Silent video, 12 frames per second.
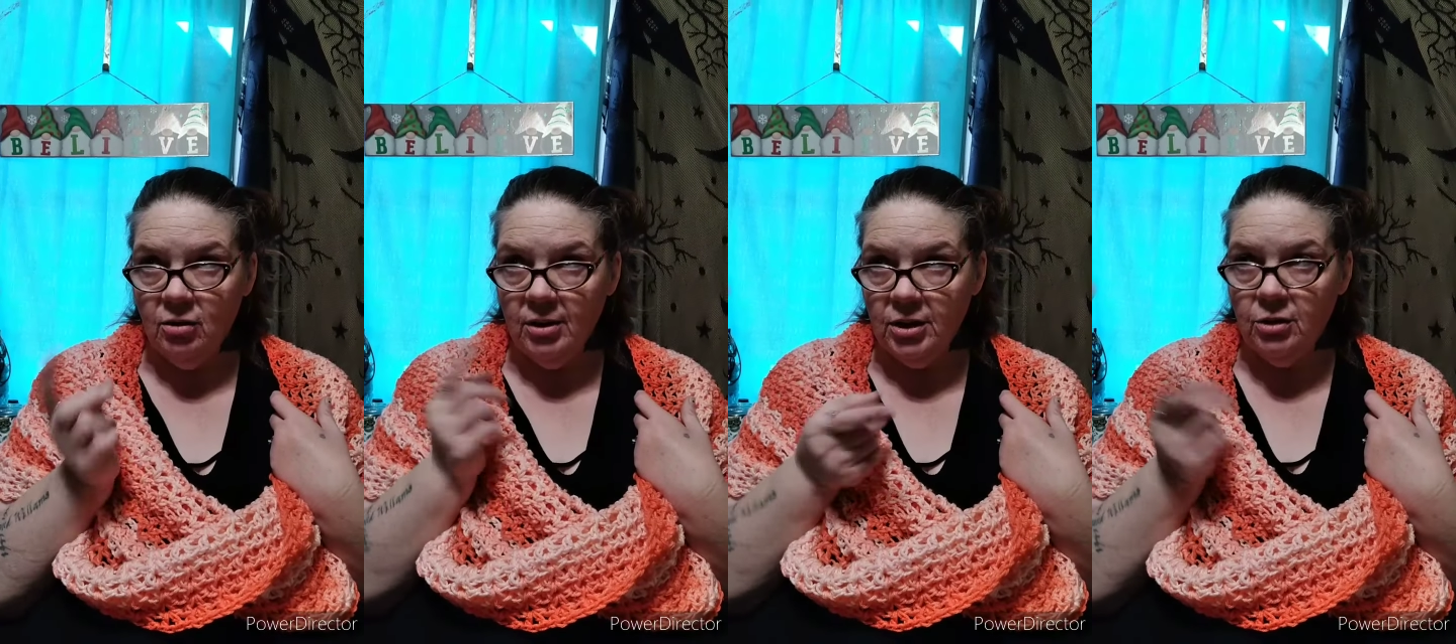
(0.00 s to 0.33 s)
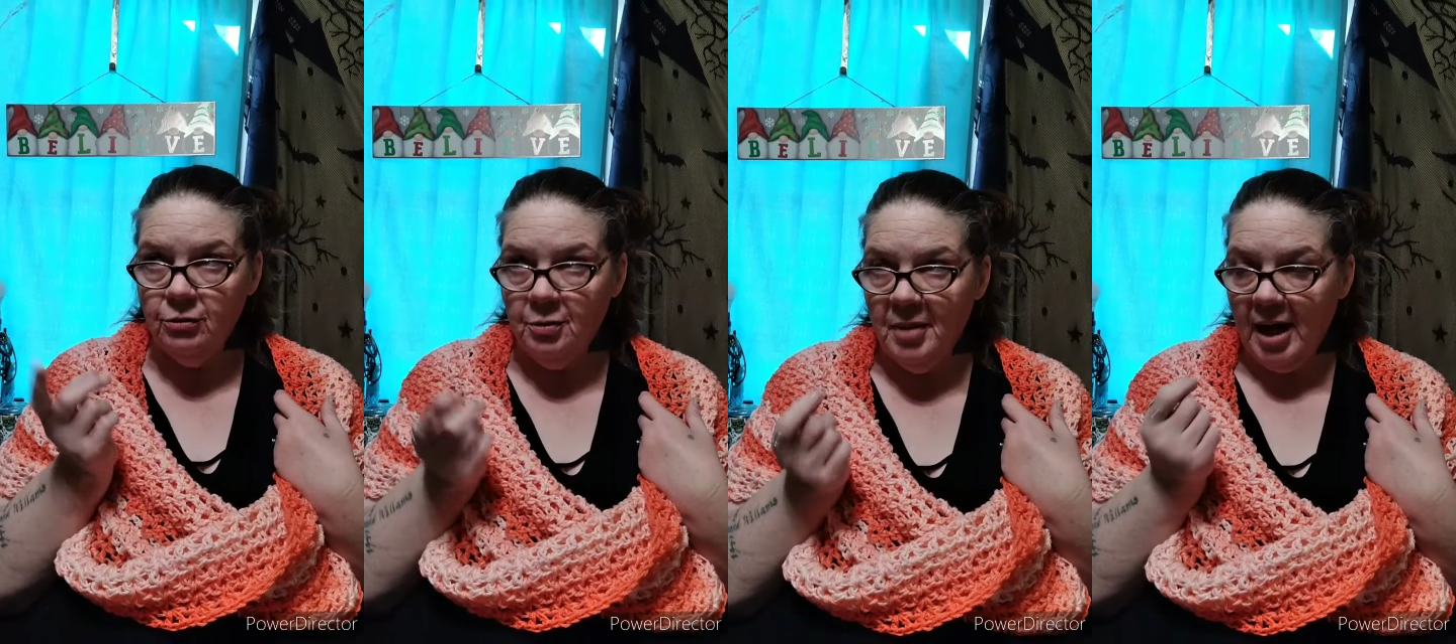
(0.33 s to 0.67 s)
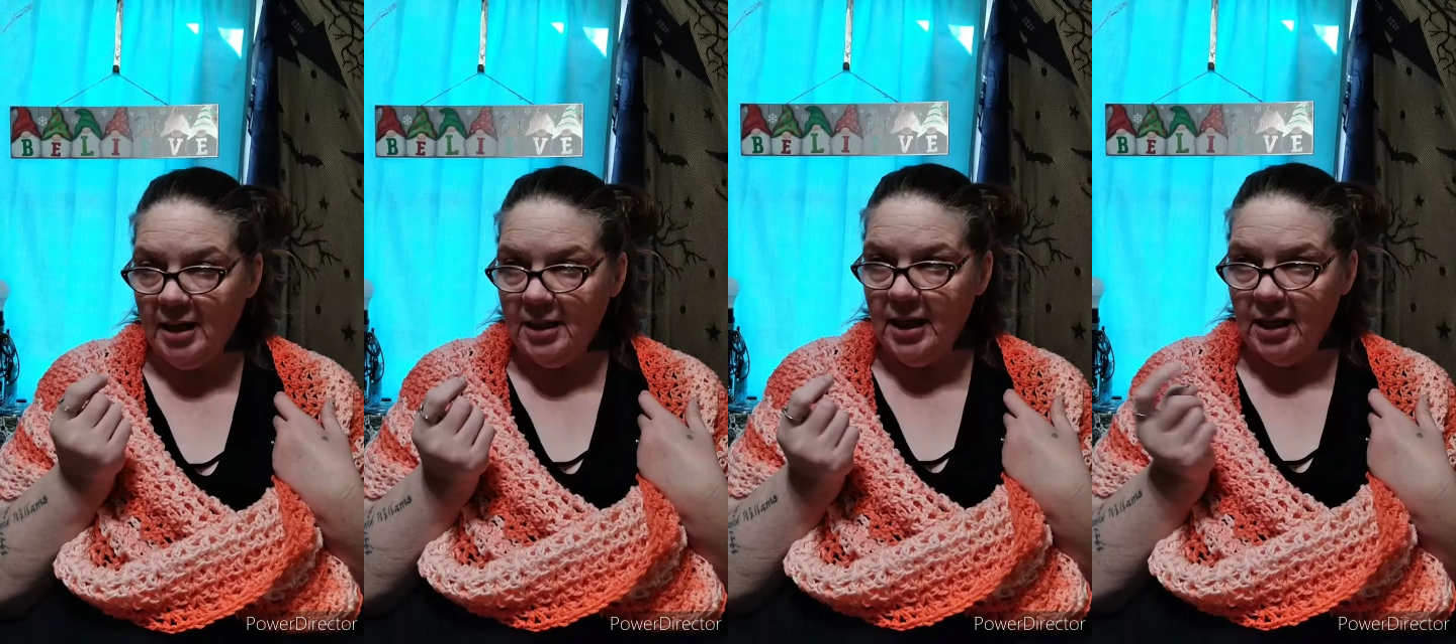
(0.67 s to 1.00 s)
Crystal from
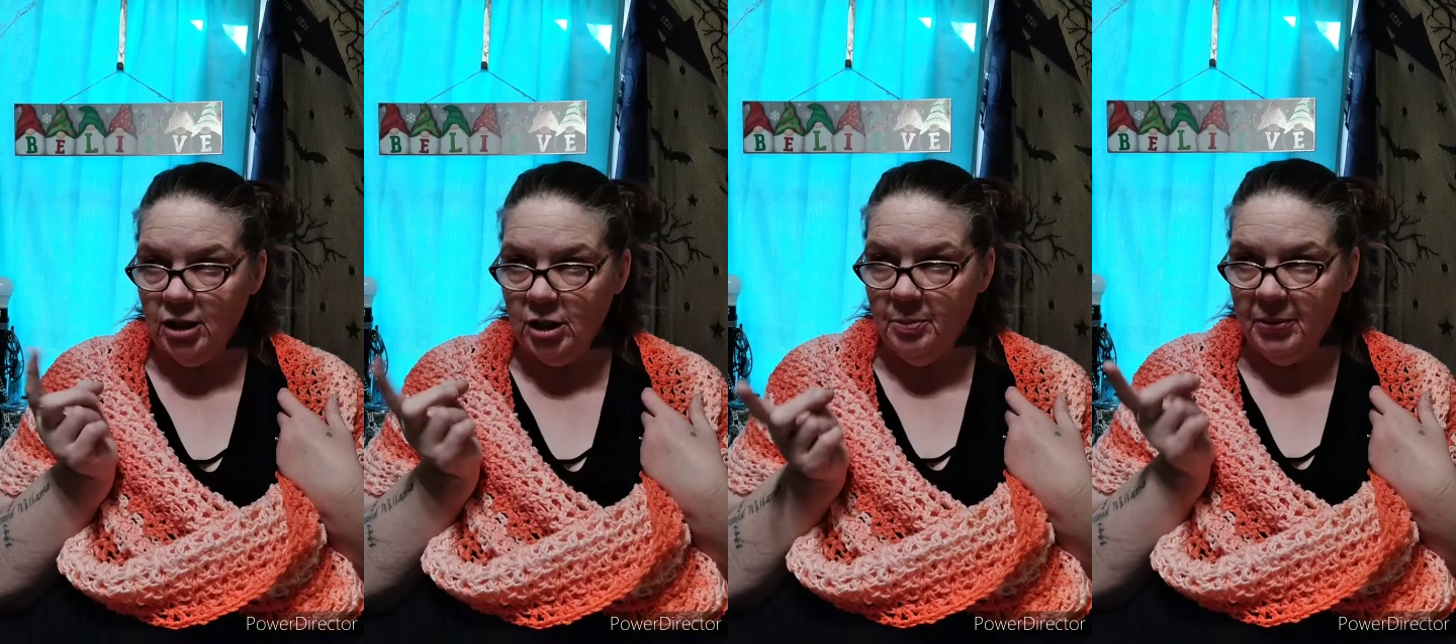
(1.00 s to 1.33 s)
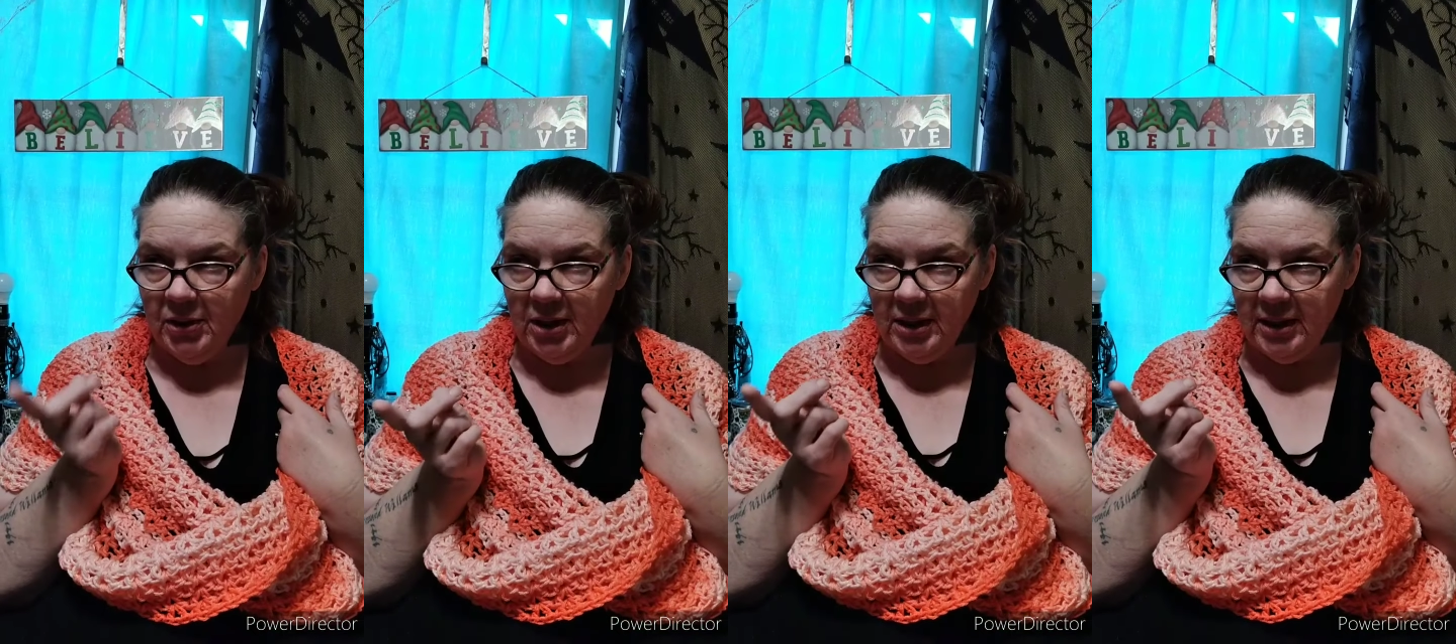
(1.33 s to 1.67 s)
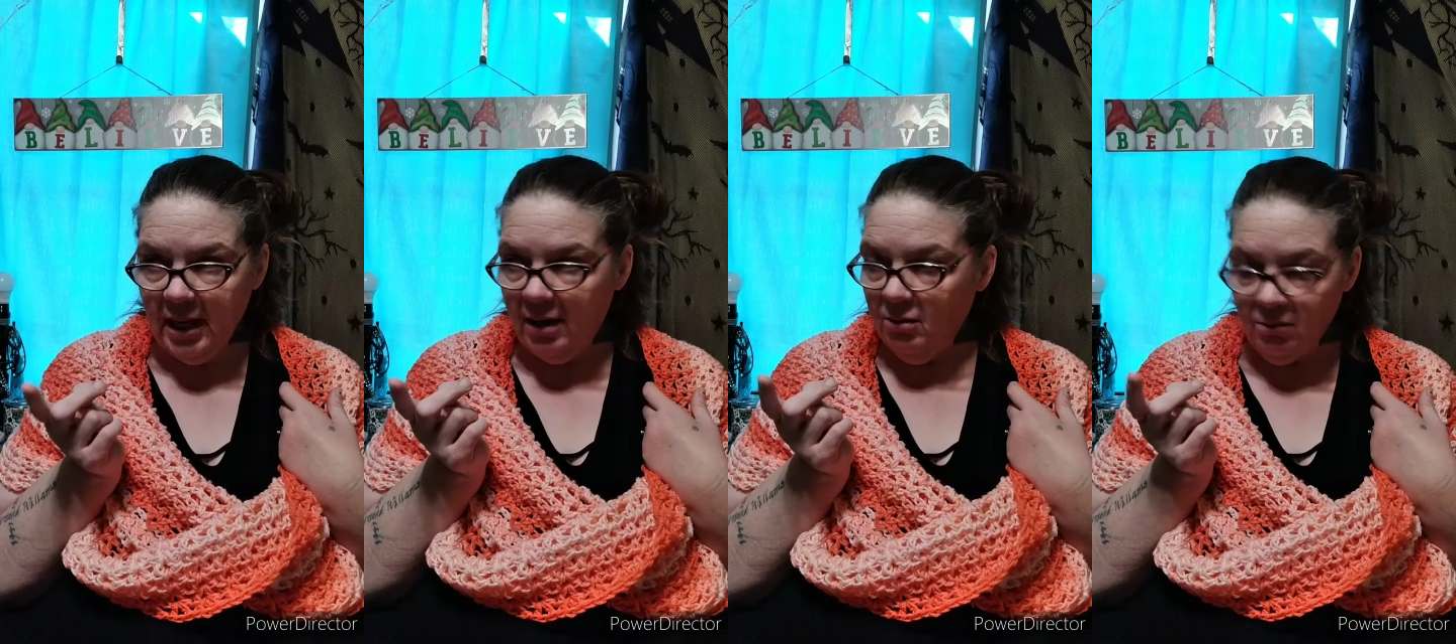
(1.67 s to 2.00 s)
Bag of Day. She put
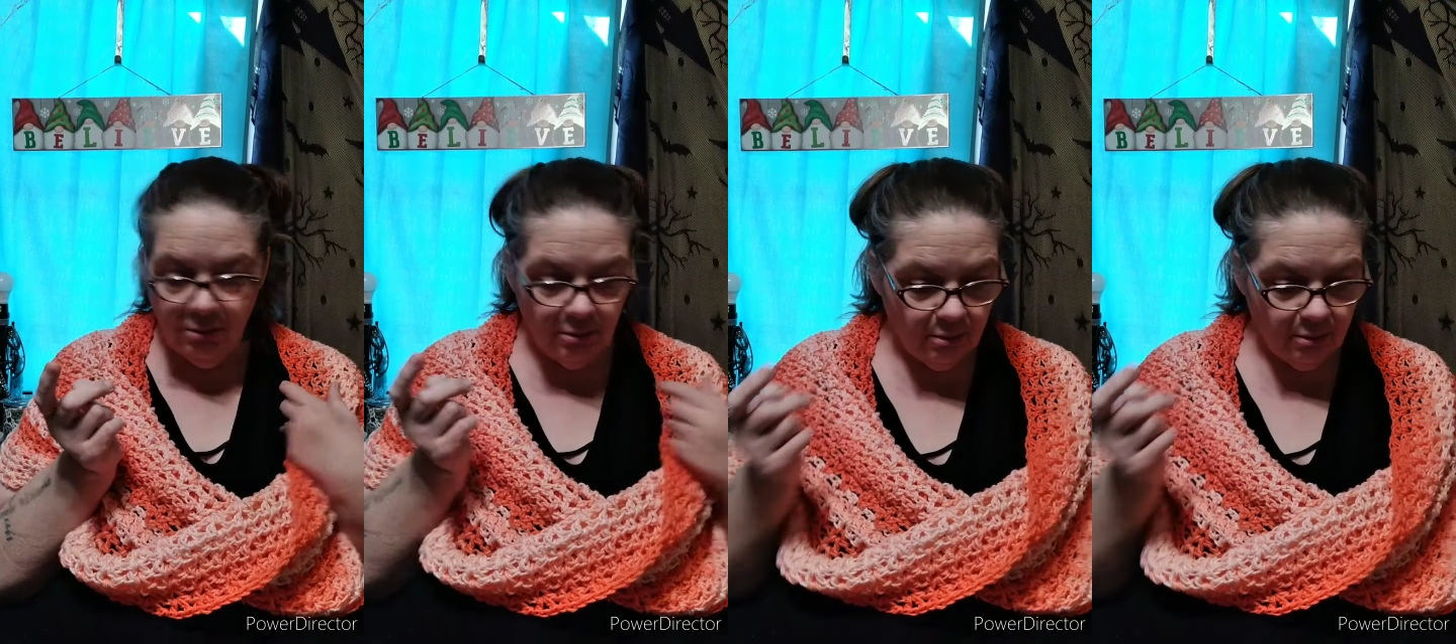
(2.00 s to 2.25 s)
this out.